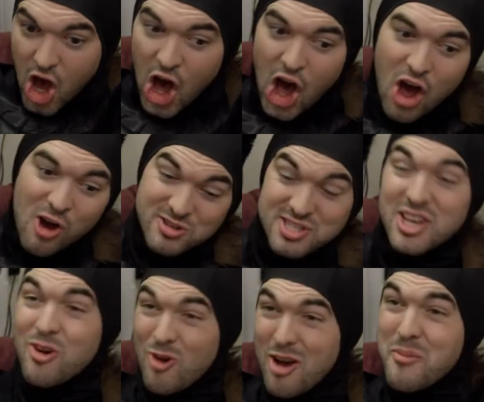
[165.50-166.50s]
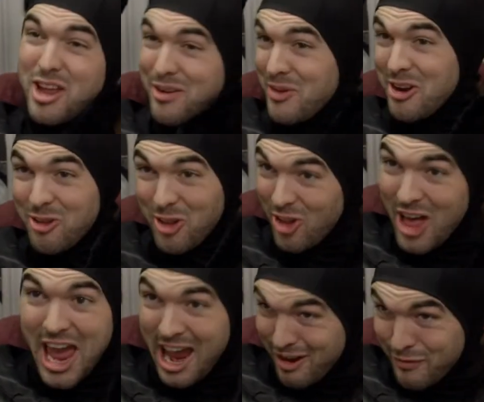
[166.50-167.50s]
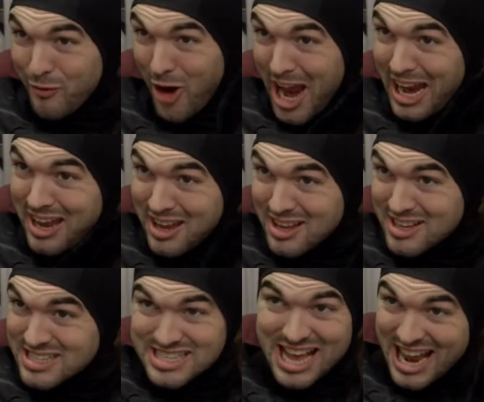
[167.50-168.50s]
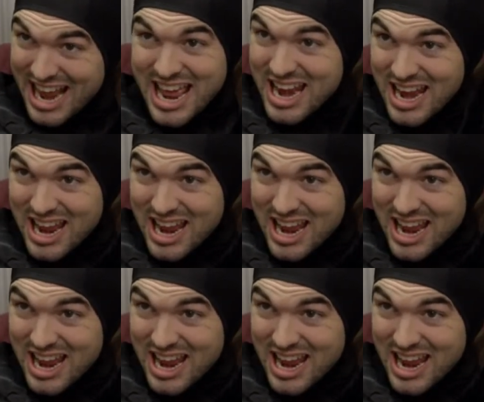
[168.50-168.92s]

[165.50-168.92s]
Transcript: Oh, so you want me to be your little Anne Frank? Is that it?